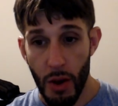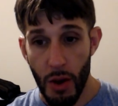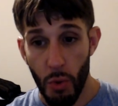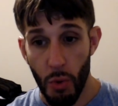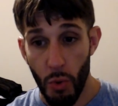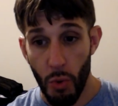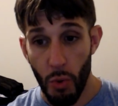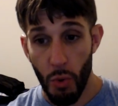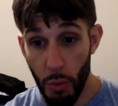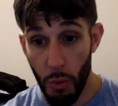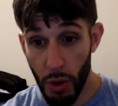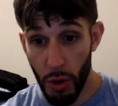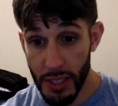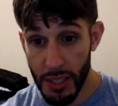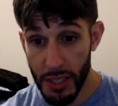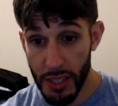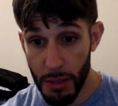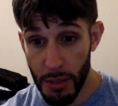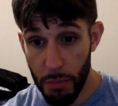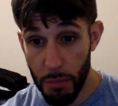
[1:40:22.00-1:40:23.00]
I wasn't
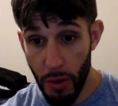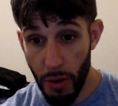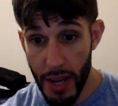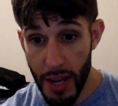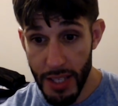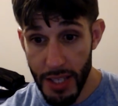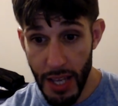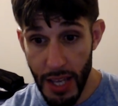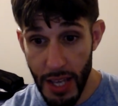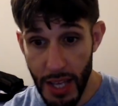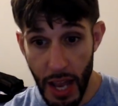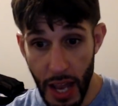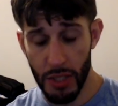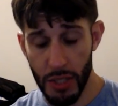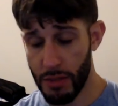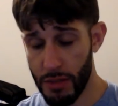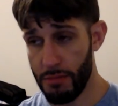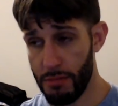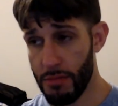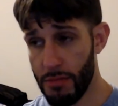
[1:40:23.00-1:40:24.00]
surprised. I was
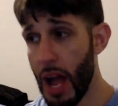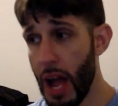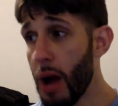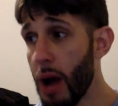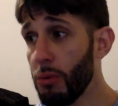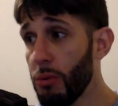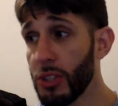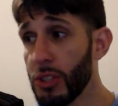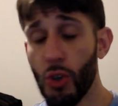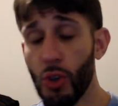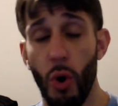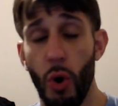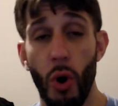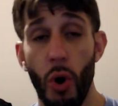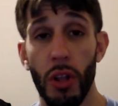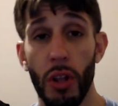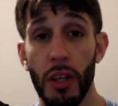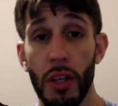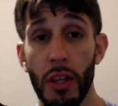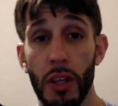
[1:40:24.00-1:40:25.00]

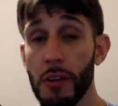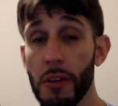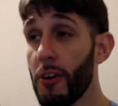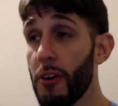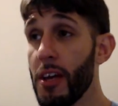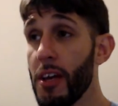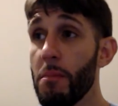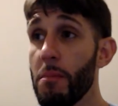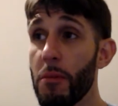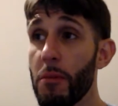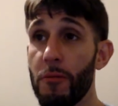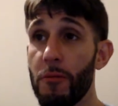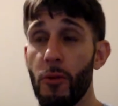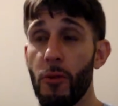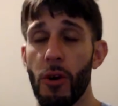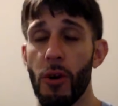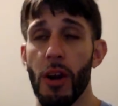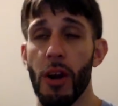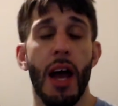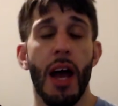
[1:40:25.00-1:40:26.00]
calling for him before.
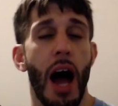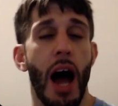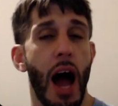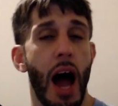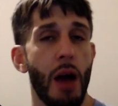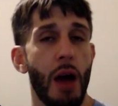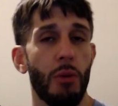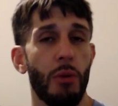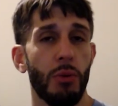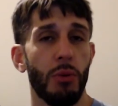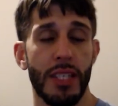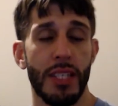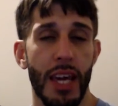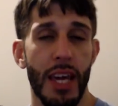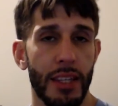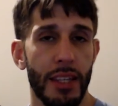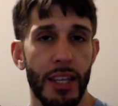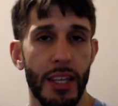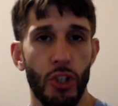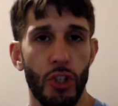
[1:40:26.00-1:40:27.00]
I was saying
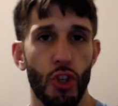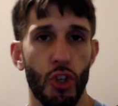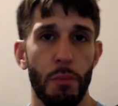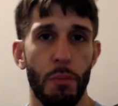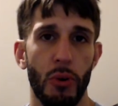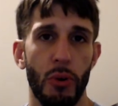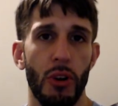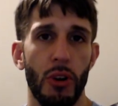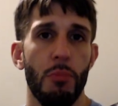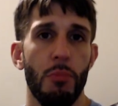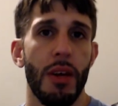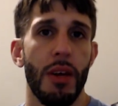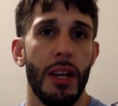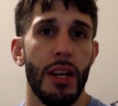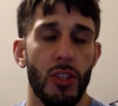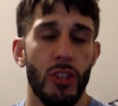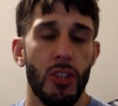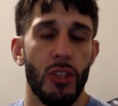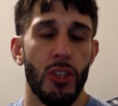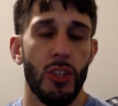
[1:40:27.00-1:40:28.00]
they should have put him in at the
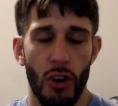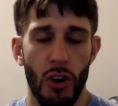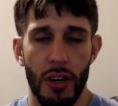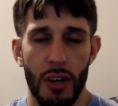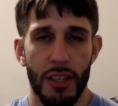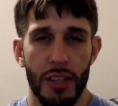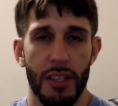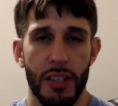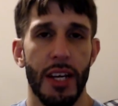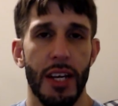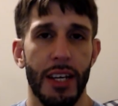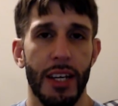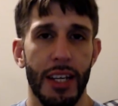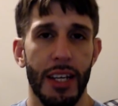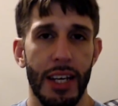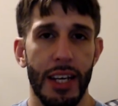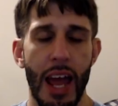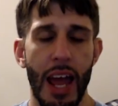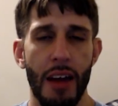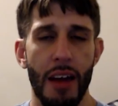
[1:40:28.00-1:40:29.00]
start of the second
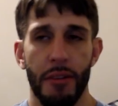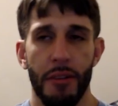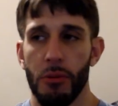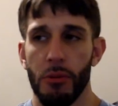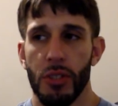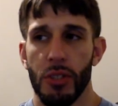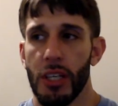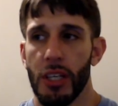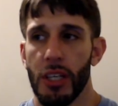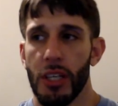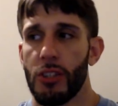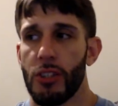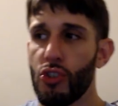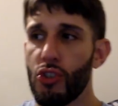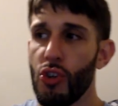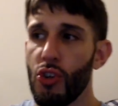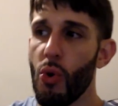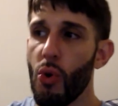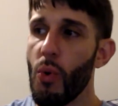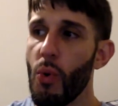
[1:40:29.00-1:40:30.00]
half. I was like, there's
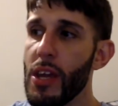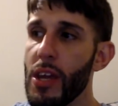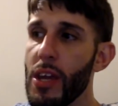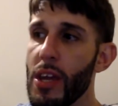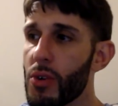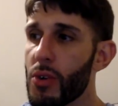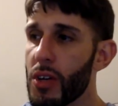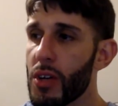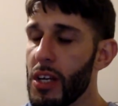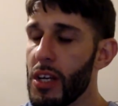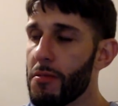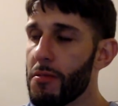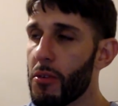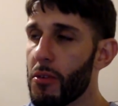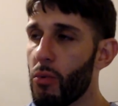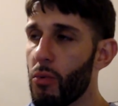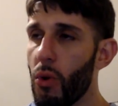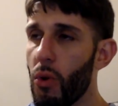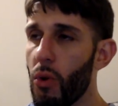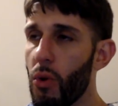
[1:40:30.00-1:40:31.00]
no way you could even
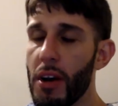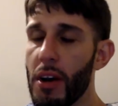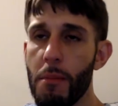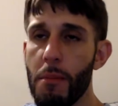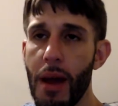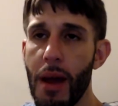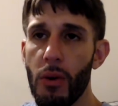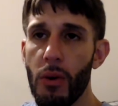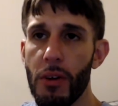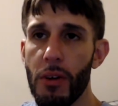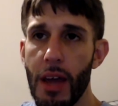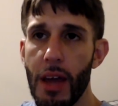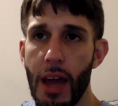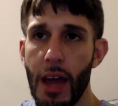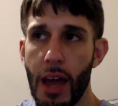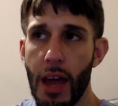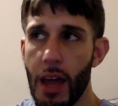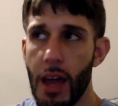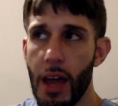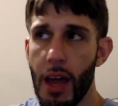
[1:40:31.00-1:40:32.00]
run him out
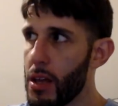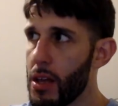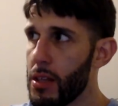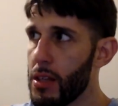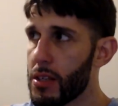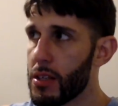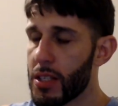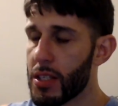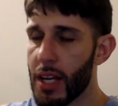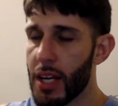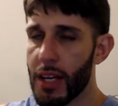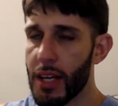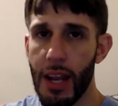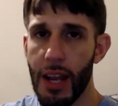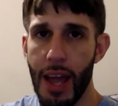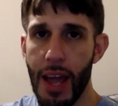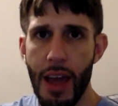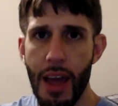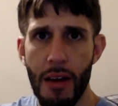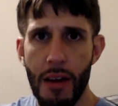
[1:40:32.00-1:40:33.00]
in the second
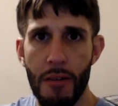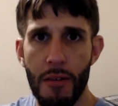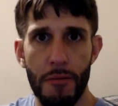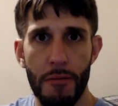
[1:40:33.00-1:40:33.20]
half.